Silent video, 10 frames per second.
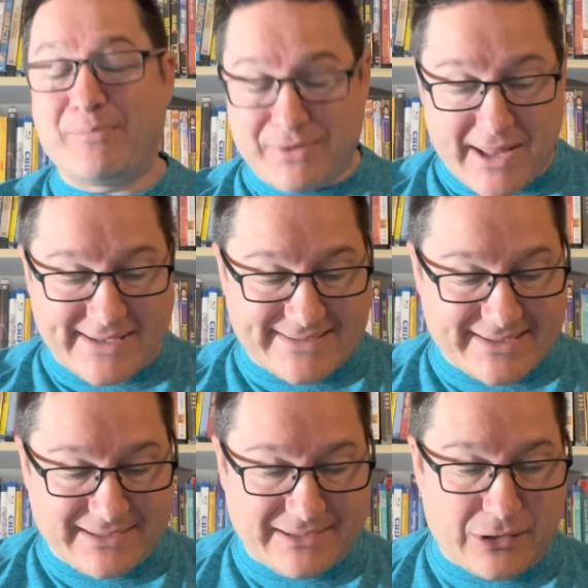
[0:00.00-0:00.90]

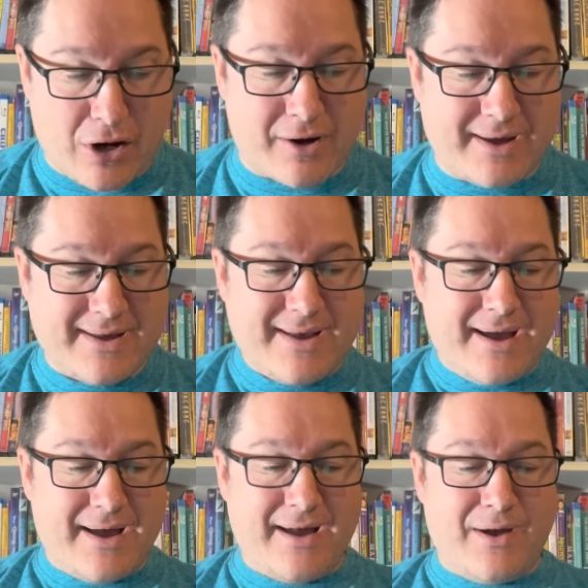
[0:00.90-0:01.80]
Plaza, Lara,
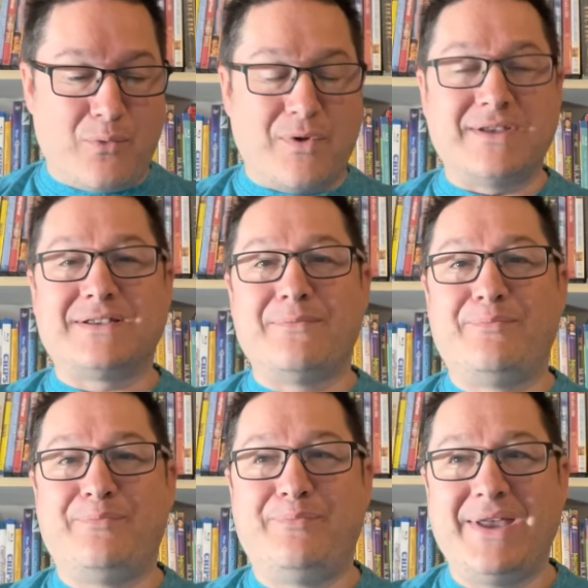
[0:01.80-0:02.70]
uh, was
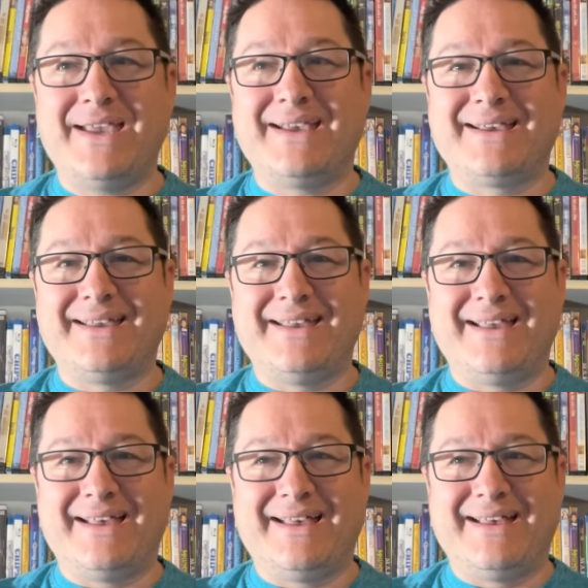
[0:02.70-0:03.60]
being
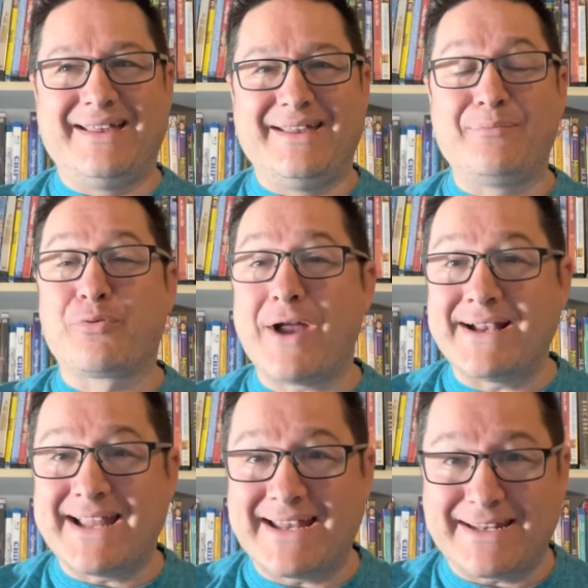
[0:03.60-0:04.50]
uh,
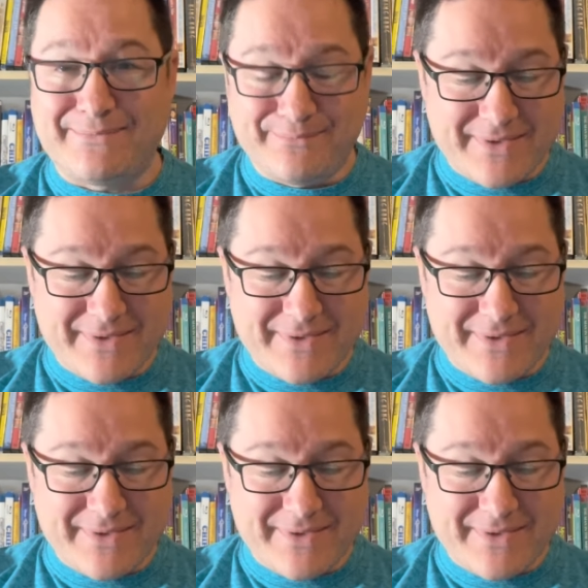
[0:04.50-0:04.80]
impregnated